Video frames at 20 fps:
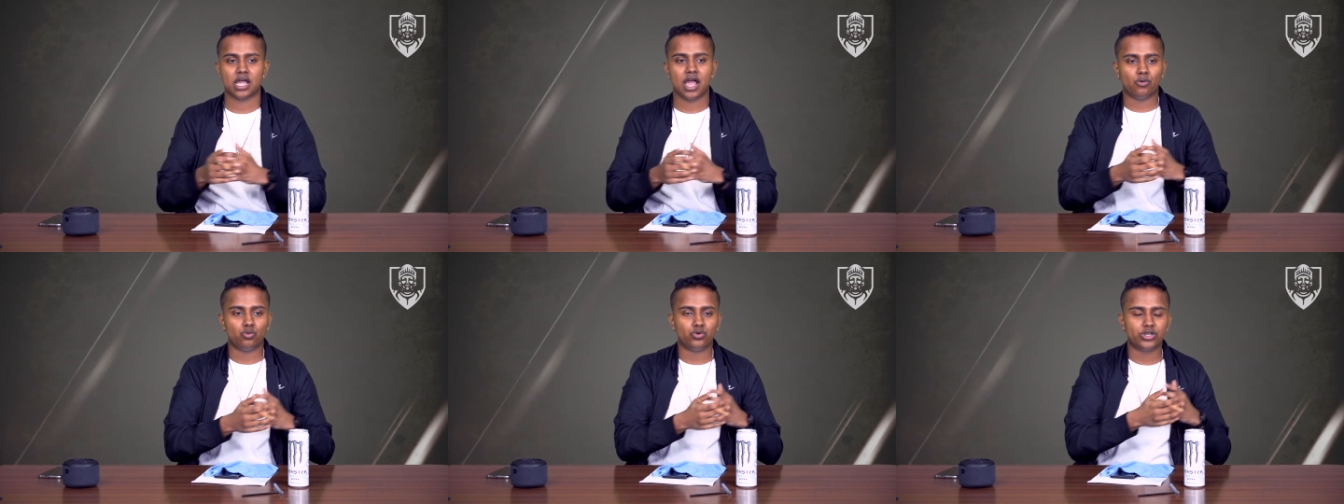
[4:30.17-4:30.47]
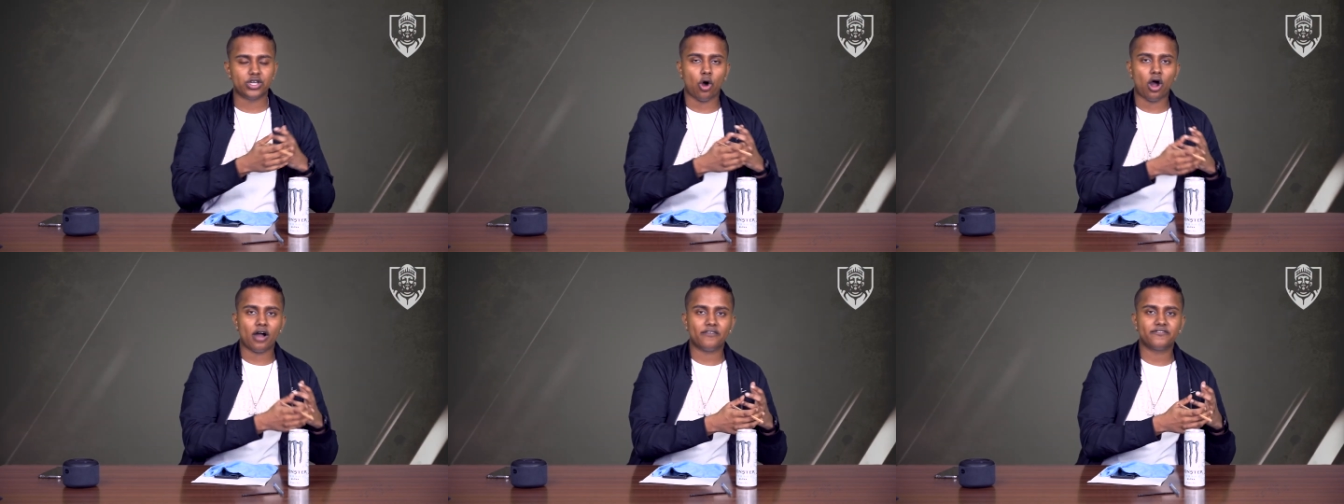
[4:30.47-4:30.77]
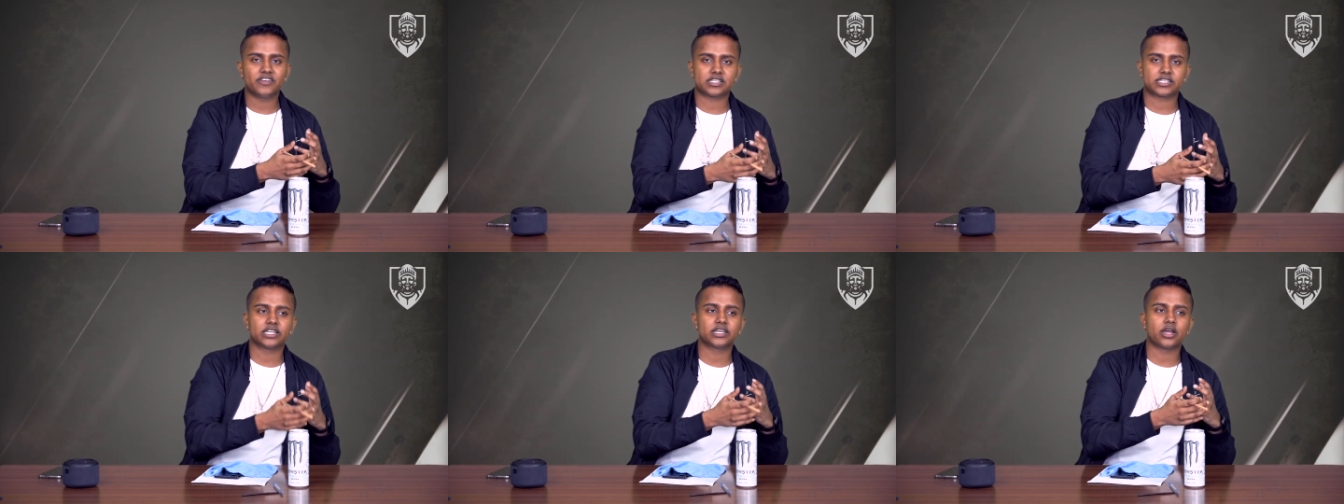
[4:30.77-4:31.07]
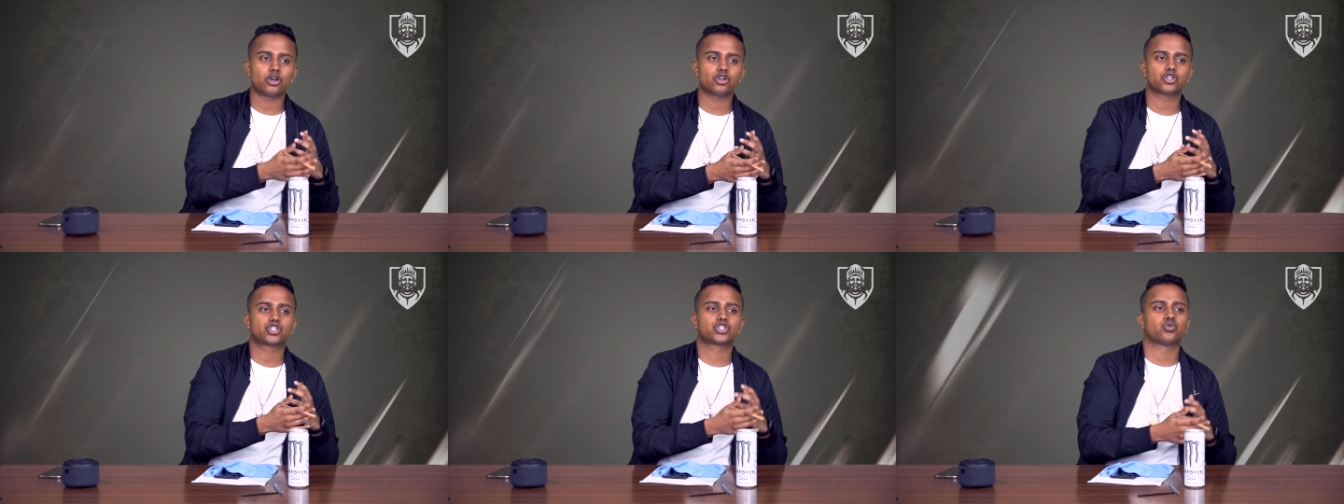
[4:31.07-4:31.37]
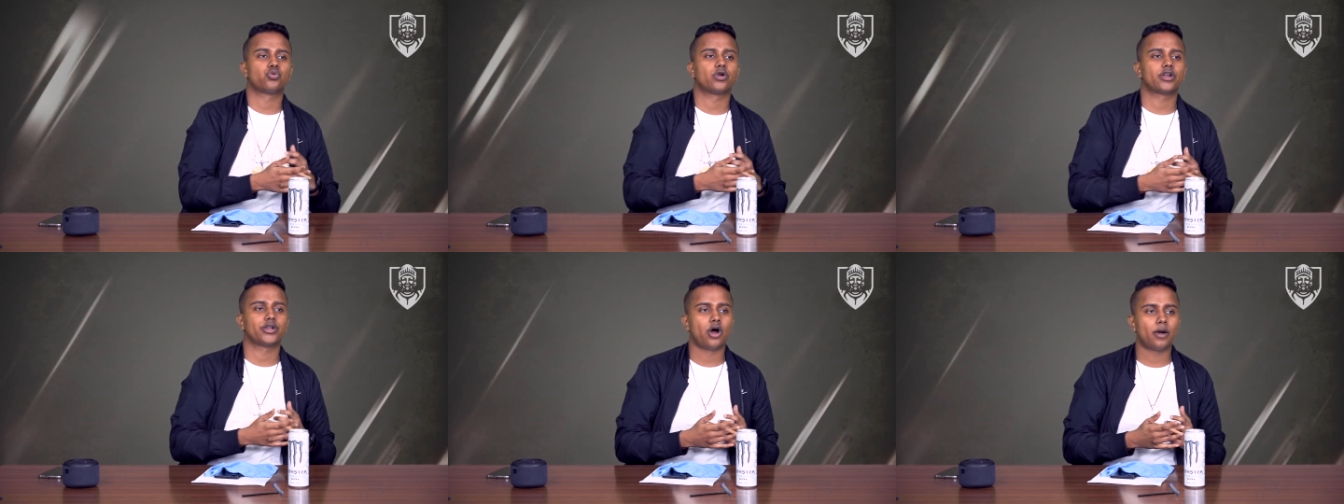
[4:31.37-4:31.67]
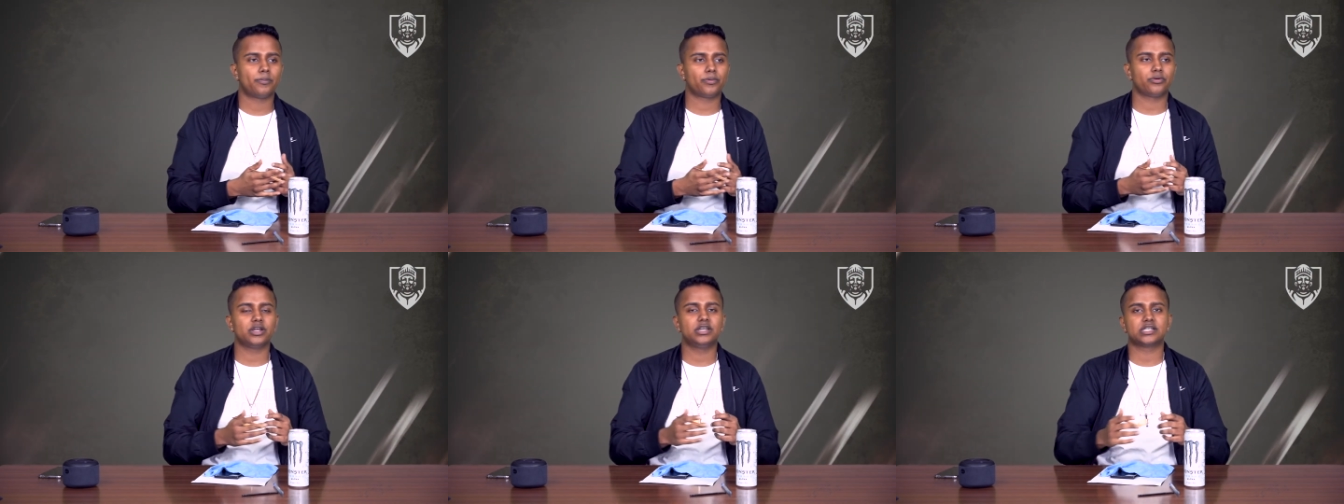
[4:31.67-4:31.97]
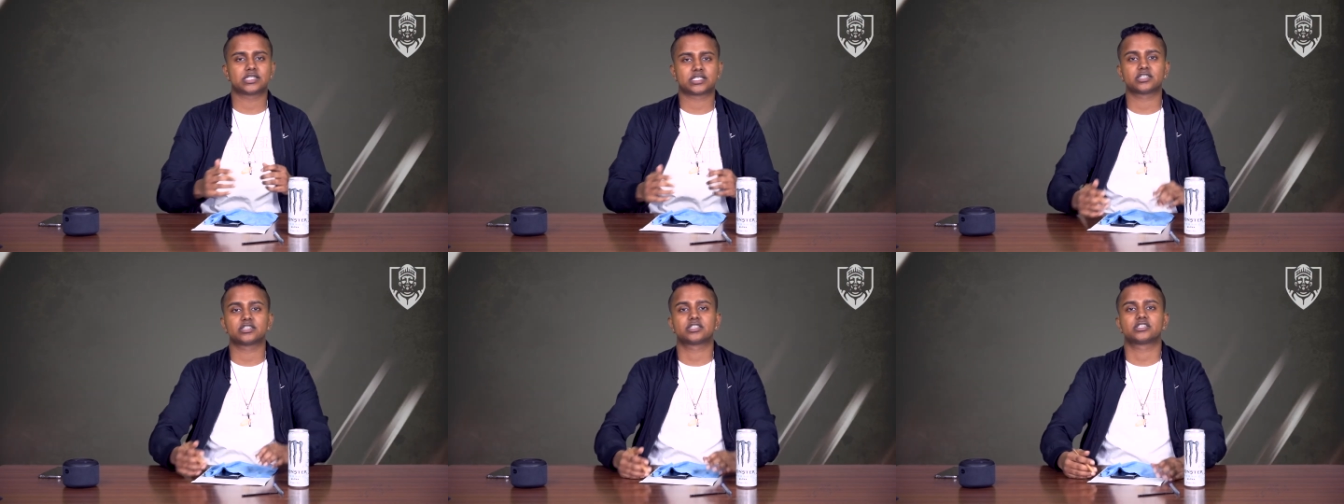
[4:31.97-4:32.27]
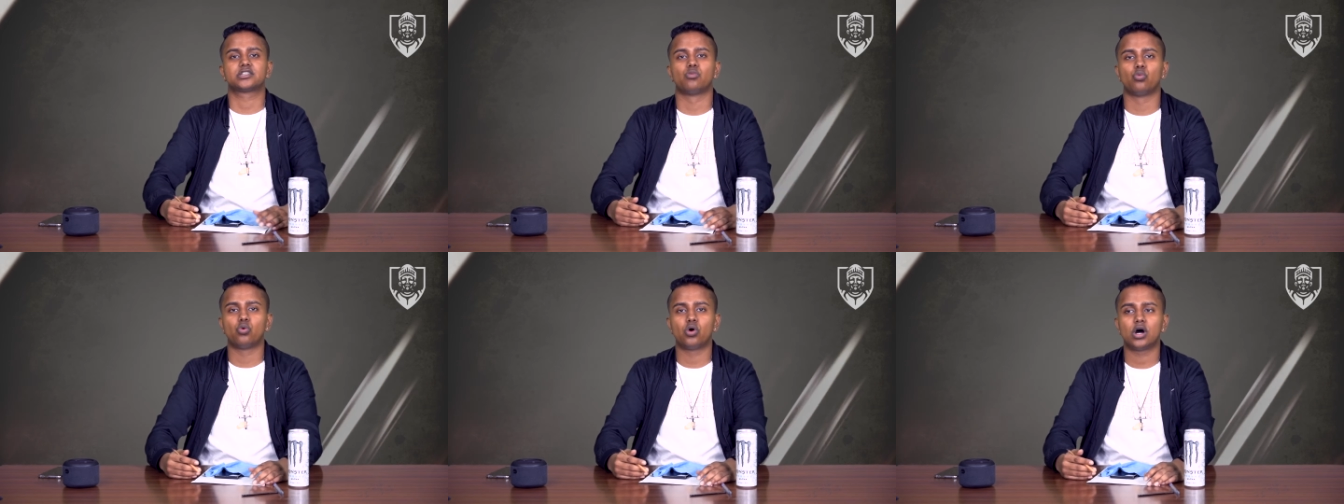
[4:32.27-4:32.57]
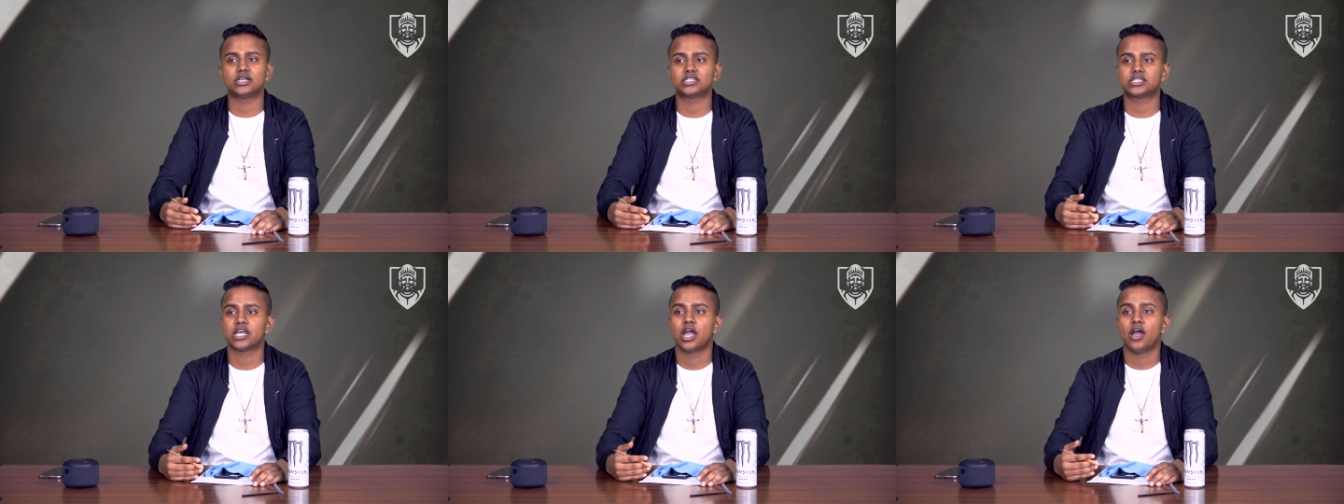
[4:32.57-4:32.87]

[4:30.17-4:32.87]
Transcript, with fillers: We obviously understood what an operating system was